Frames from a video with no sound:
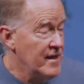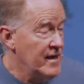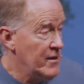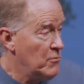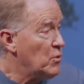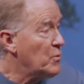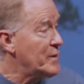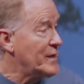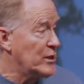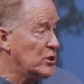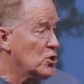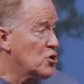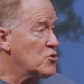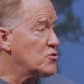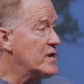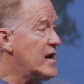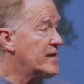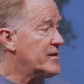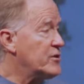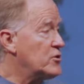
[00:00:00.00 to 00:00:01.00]
When we learn
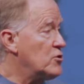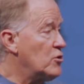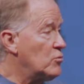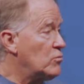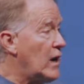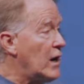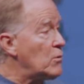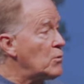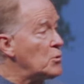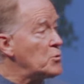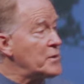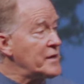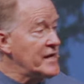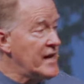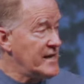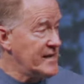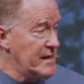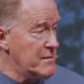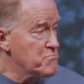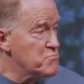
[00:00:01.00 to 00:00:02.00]
how to do it, why would we
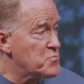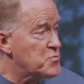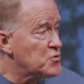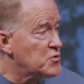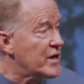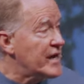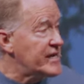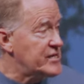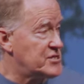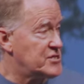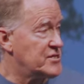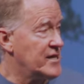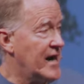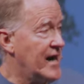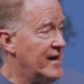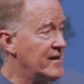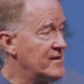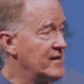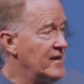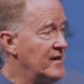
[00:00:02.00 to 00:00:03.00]
not embrace
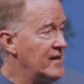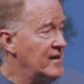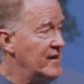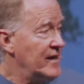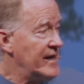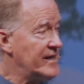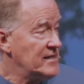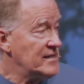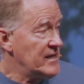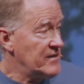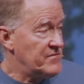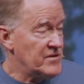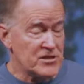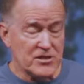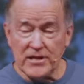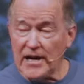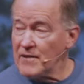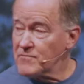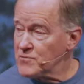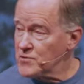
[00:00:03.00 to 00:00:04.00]
that and live this
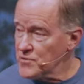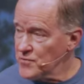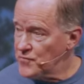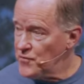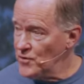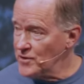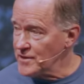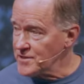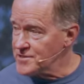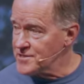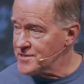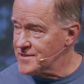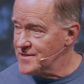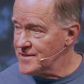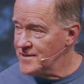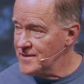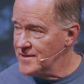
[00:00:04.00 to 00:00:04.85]
life to the fullest?